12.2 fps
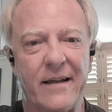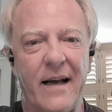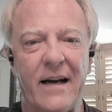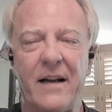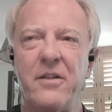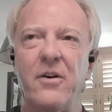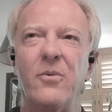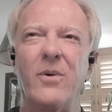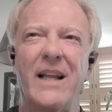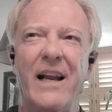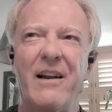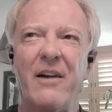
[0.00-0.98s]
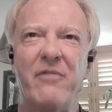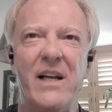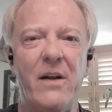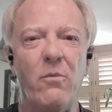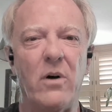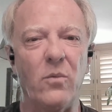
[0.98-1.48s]
And I thought, well, I
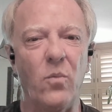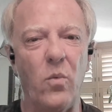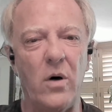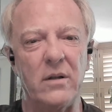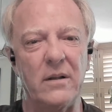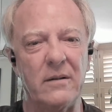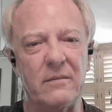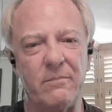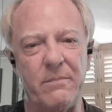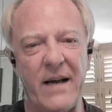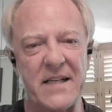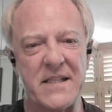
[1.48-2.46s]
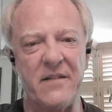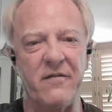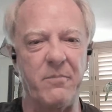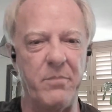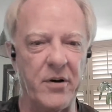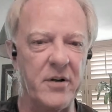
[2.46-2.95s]
really want 1
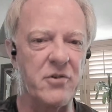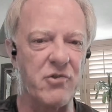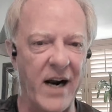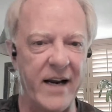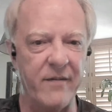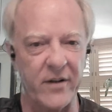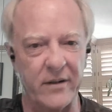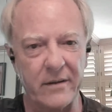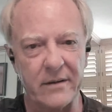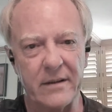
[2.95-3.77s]
passive per driver.